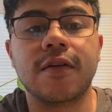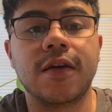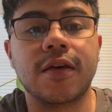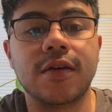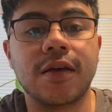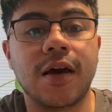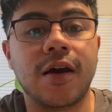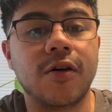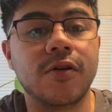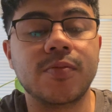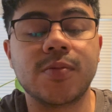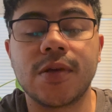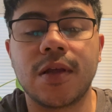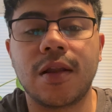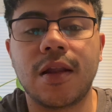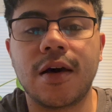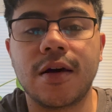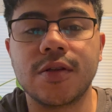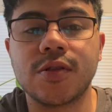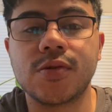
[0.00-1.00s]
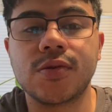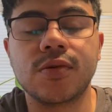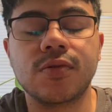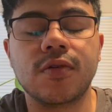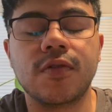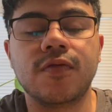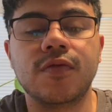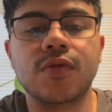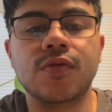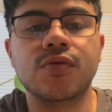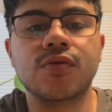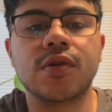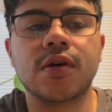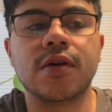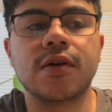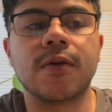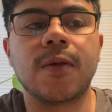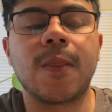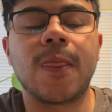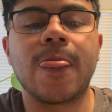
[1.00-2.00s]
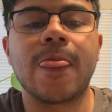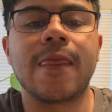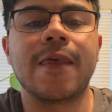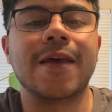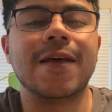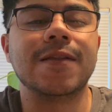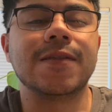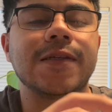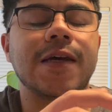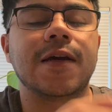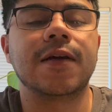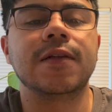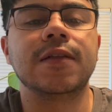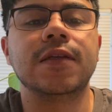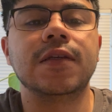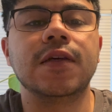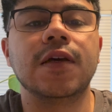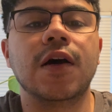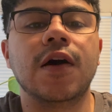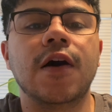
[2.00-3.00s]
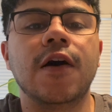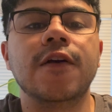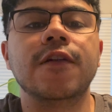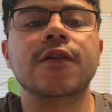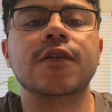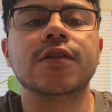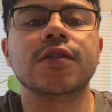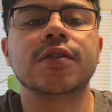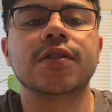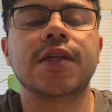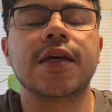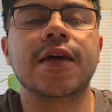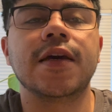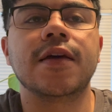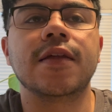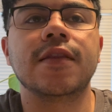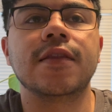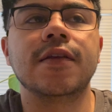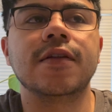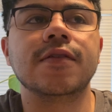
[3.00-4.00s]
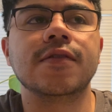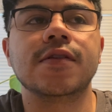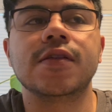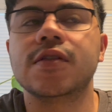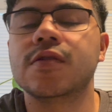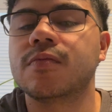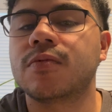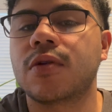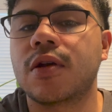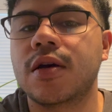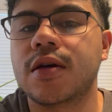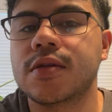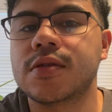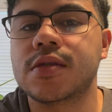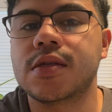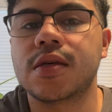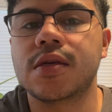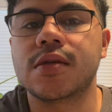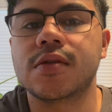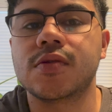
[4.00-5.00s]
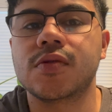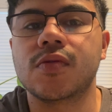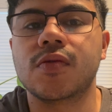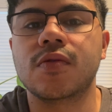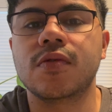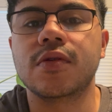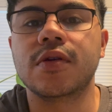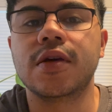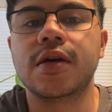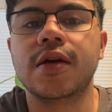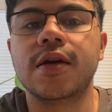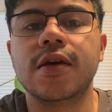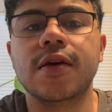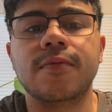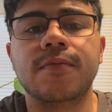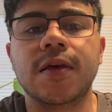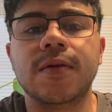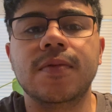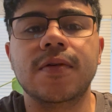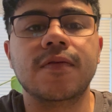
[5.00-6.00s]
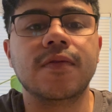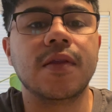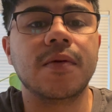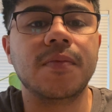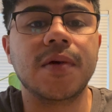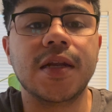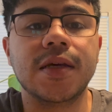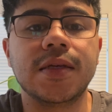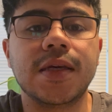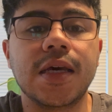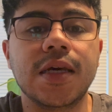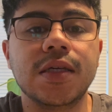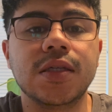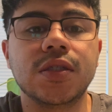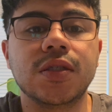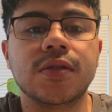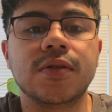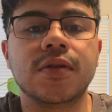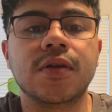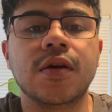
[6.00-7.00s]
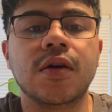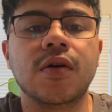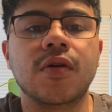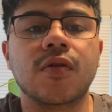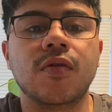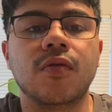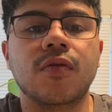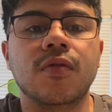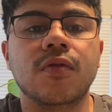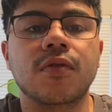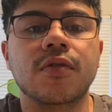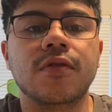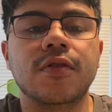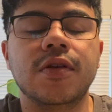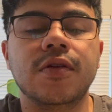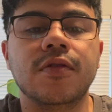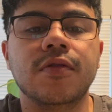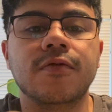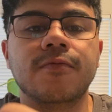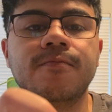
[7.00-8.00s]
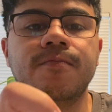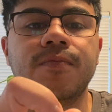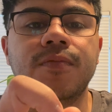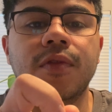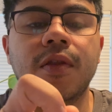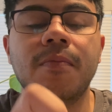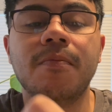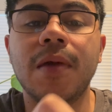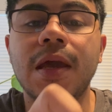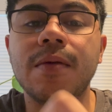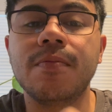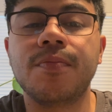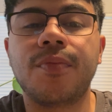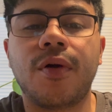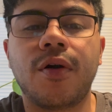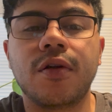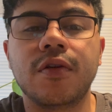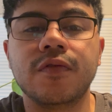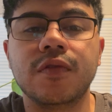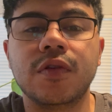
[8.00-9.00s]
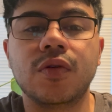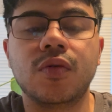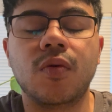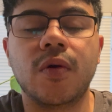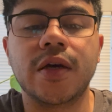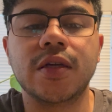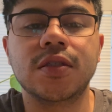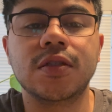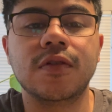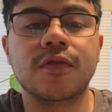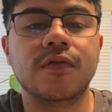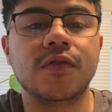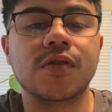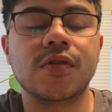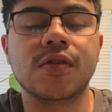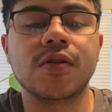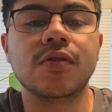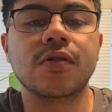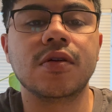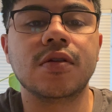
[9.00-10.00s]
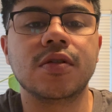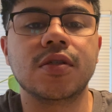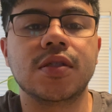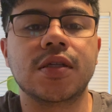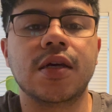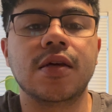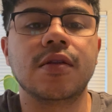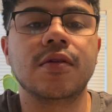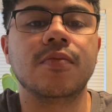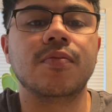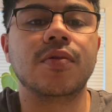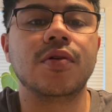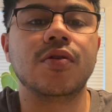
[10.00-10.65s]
helps a lot too if you do not entirely understand the disease process, or maybe even the medication, or the main part of the question. If you still don't understand it, but